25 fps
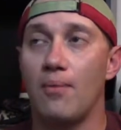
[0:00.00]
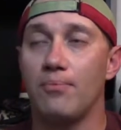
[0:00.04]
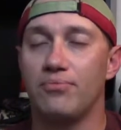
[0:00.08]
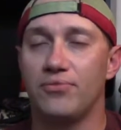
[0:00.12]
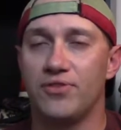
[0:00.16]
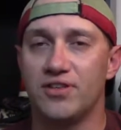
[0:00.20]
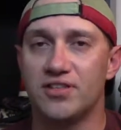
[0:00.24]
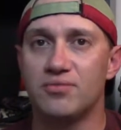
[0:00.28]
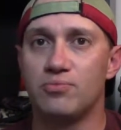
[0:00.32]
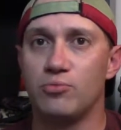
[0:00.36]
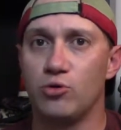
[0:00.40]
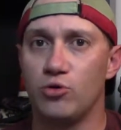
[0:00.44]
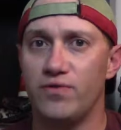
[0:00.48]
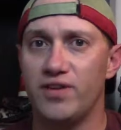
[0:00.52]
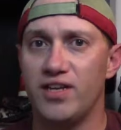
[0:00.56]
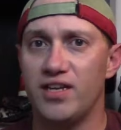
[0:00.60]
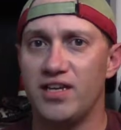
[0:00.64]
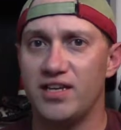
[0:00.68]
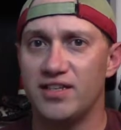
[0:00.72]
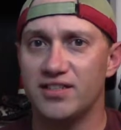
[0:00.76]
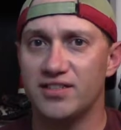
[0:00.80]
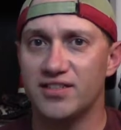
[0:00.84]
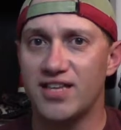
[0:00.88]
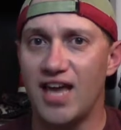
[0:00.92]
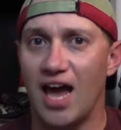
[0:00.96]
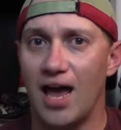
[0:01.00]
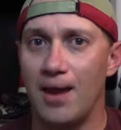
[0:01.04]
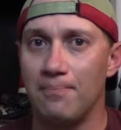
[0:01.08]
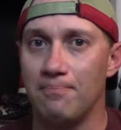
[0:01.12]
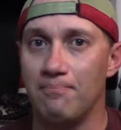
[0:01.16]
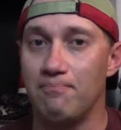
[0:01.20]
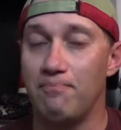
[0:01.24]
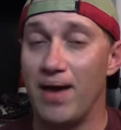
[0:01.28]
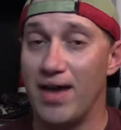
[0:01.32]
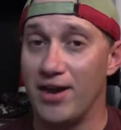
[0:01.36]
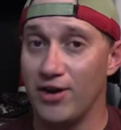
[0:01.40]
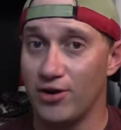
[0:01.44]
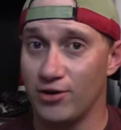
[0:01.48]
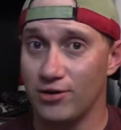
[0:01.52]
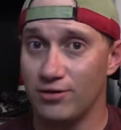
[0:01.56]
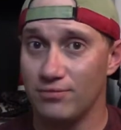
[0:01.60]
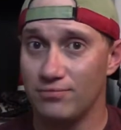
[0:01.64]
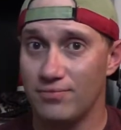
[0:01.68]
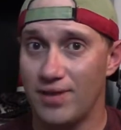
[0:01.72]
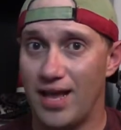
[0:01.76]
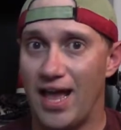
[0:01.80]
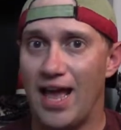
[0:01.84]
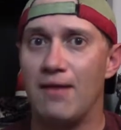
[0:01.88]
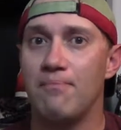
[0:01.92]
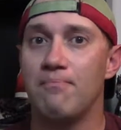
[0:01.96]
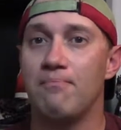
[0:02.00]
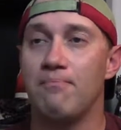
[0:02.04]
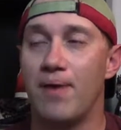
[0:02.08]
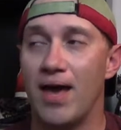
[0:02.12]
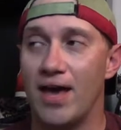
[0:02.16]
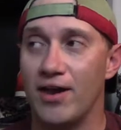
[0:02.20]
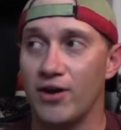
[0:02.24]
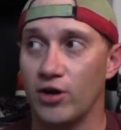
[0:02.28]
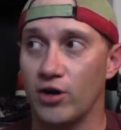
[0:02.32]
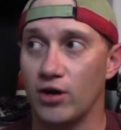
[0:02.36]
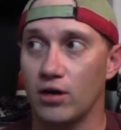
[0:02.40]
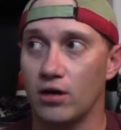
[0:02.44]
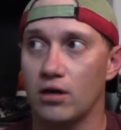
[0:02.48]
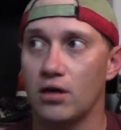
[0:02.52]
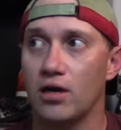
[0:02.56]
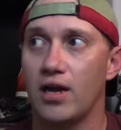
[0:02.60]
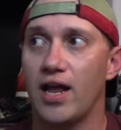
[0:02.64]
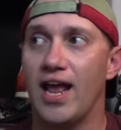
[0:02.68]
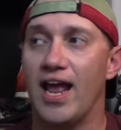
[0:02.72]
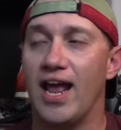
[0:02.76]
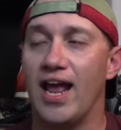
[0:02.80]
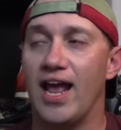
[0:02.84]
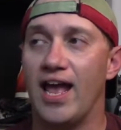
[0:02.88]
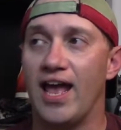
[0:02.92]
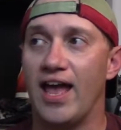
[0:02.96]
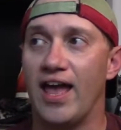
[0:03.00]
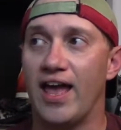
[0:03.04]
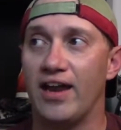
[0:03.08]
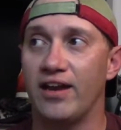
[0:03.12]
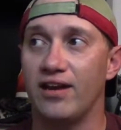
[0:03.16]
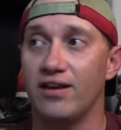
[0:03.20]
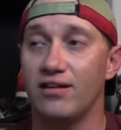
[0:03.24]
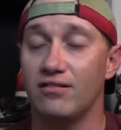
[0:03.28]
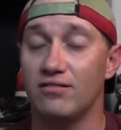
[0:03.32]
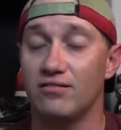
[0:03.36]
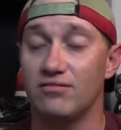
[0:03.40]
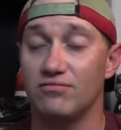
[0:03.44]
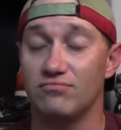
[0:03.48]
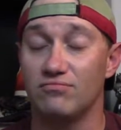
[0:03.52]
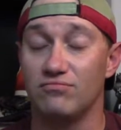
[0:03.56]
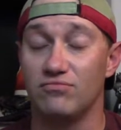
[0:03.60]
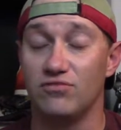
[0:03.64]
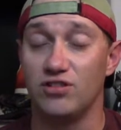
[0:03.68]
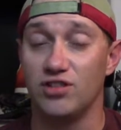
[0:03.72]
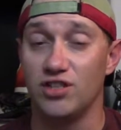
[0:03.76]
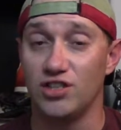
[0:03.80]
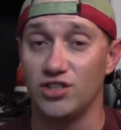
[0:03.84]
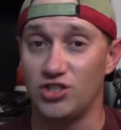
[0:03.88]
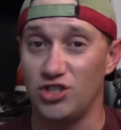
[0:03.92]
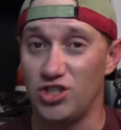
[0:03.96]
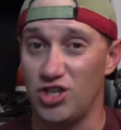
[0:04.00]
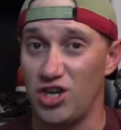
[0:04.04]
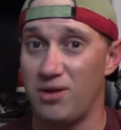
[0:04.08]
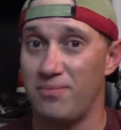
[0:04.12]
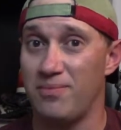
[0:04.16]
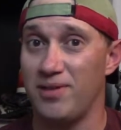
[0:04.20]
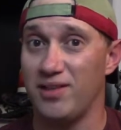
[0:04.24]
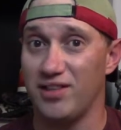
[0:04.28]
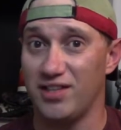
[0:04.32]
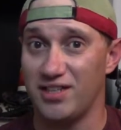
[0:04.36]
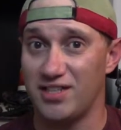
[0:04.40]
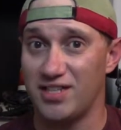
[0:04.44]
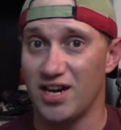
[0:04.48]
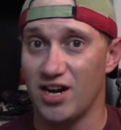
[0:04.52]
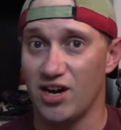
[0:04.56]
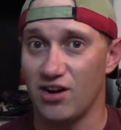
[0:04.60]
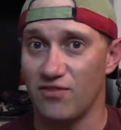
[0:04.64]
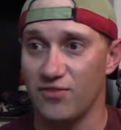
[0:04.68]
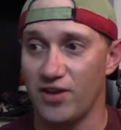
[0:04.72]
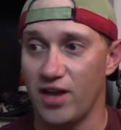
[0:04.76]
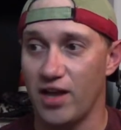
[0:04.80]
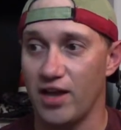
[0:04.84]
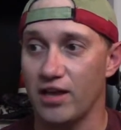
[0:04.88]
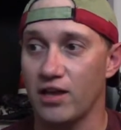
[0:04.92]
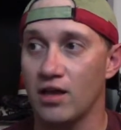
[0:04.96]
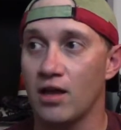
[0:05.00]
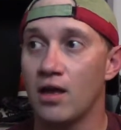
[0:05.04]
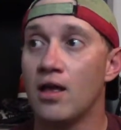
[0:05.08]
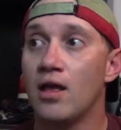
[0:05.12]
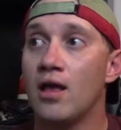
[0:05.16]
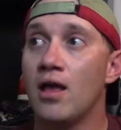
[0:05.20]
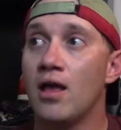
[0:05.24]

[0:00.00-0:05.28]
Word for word: This movie has gotten better and better and legitimately terrifying.